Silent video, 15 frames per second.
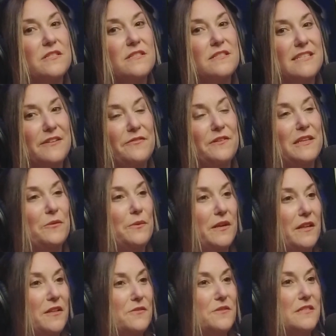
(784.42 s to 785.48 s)
is definitely one
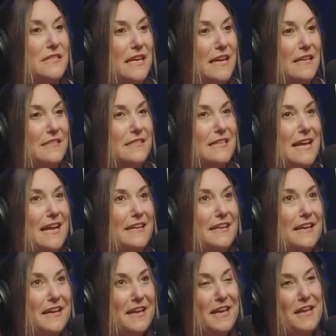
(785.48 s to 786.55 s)
of those things that
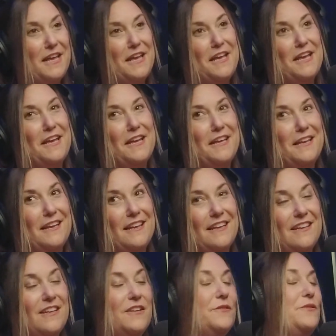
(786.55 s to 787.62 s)

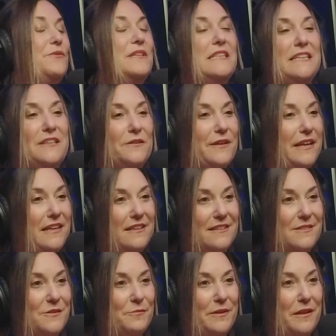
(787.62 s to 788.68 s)
you really don't get
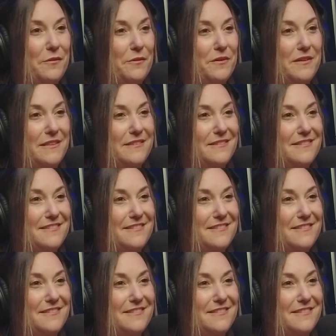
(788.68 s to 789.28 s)
unless you've been through it.